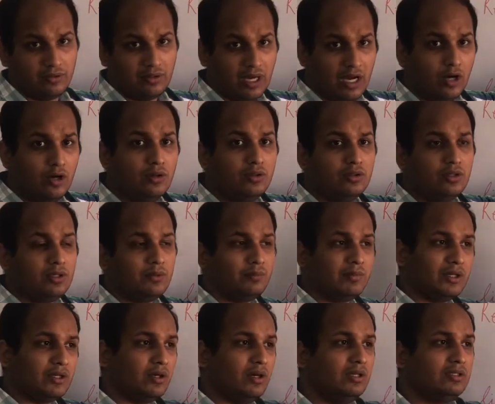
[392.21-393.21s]
How?
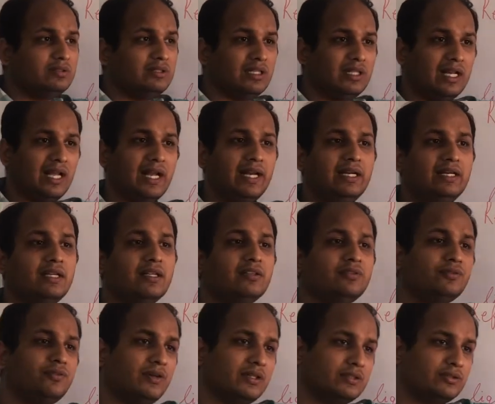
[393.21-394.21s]
Because the light
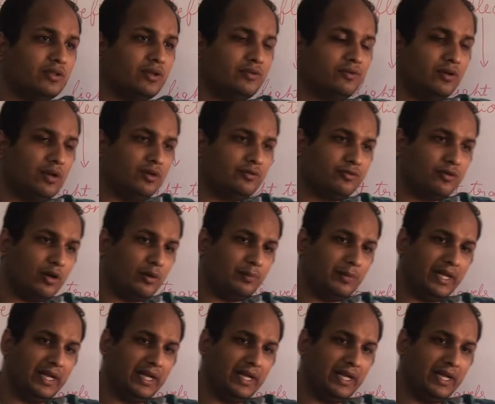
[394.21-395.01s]
is first of all from